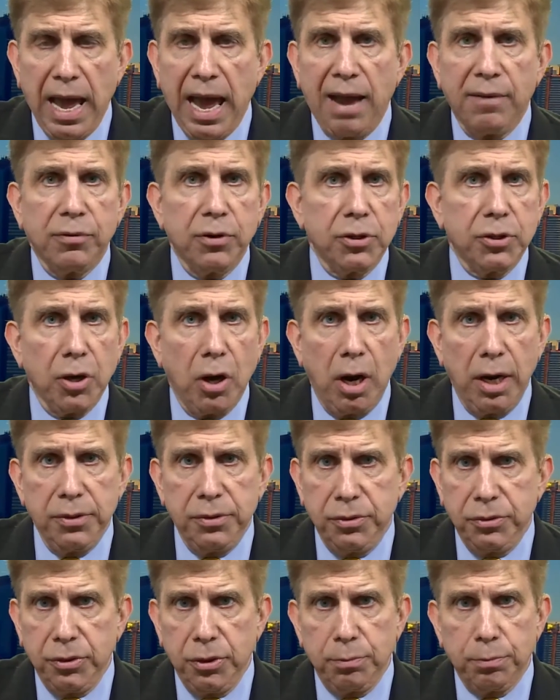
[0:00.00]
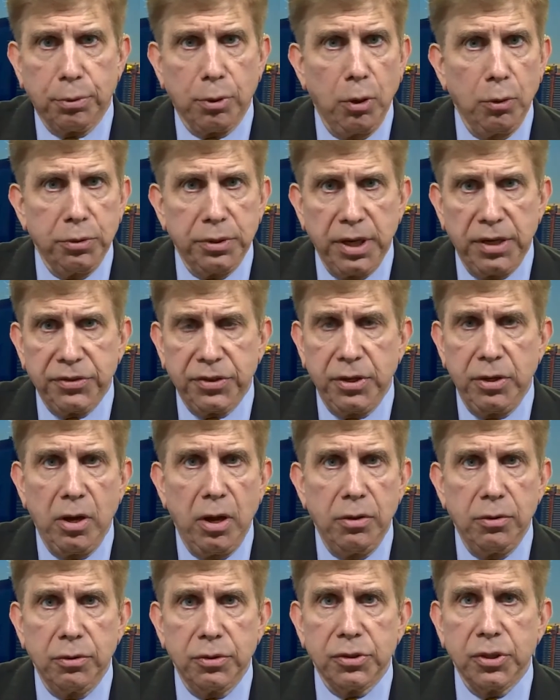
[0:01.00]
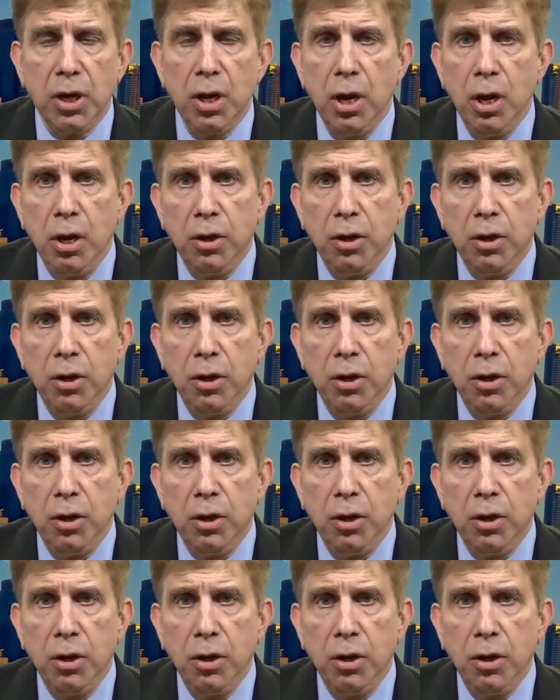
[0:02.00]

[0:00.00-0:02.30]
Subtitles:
advertisers and protests and others.